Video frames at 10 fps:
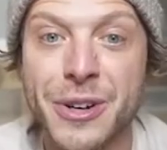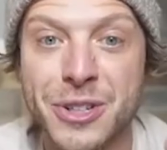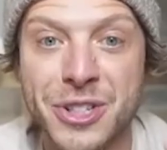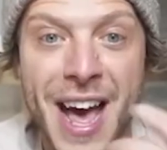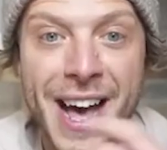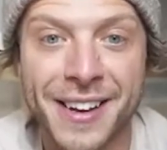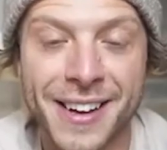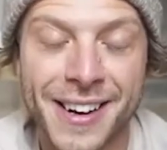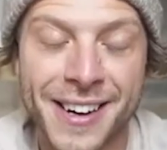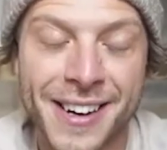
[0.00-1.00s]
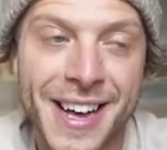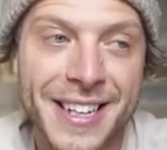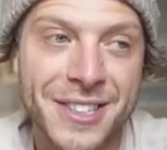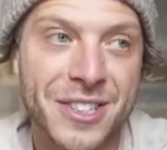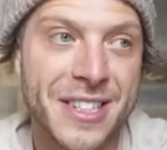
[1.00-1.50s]
if you're sad. Uh,
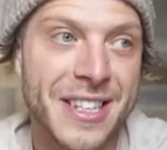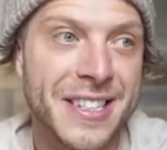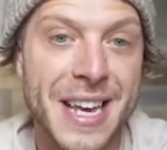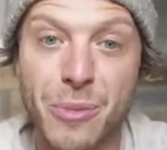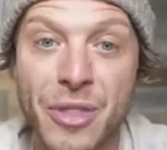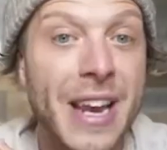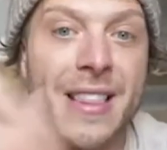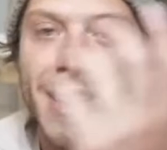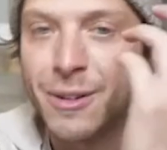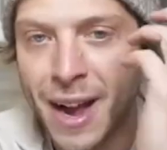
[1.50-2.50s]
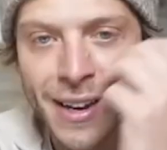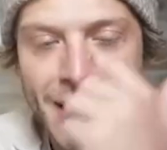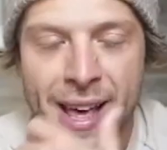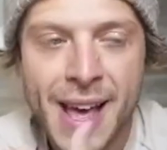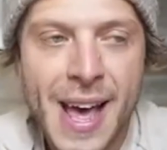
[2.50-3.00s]
and, and same with anything,
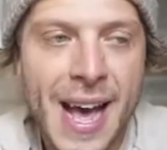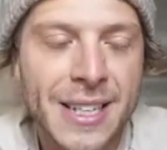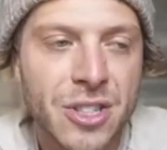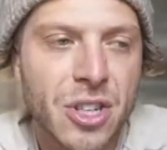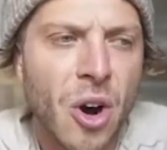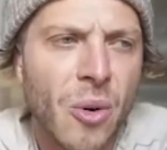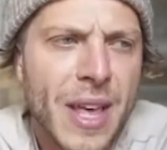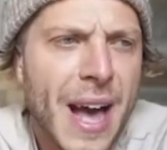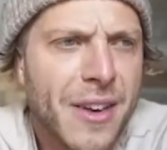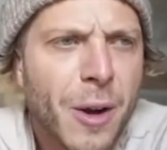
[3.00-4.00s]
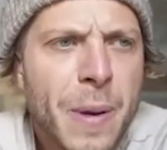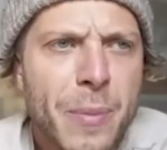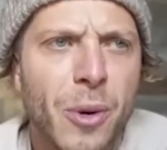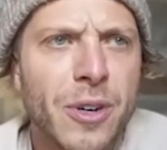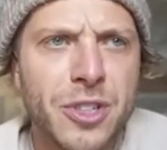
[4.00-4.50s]
right? And so, yeah, young
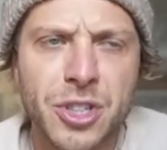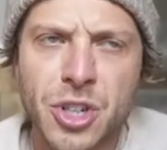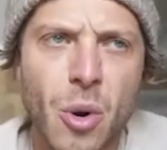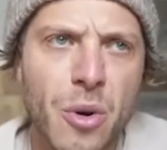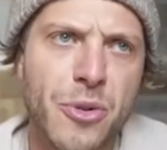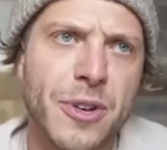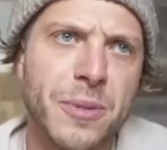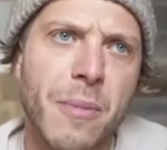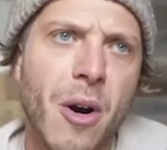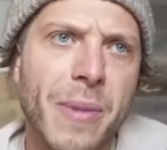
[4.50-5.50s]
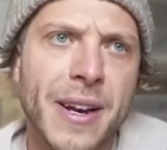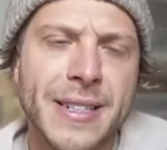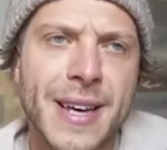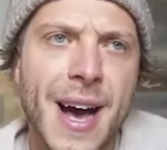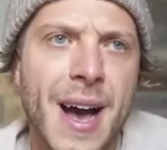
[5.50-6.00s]
people is just going through this moment
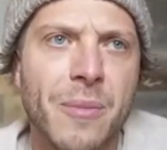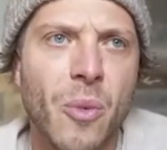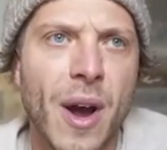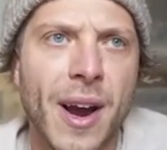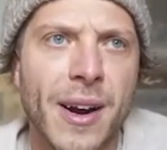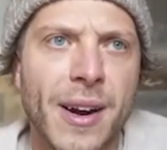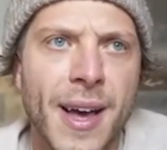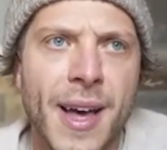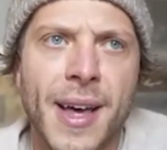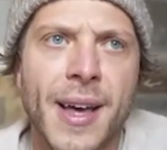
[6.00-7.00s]
in time where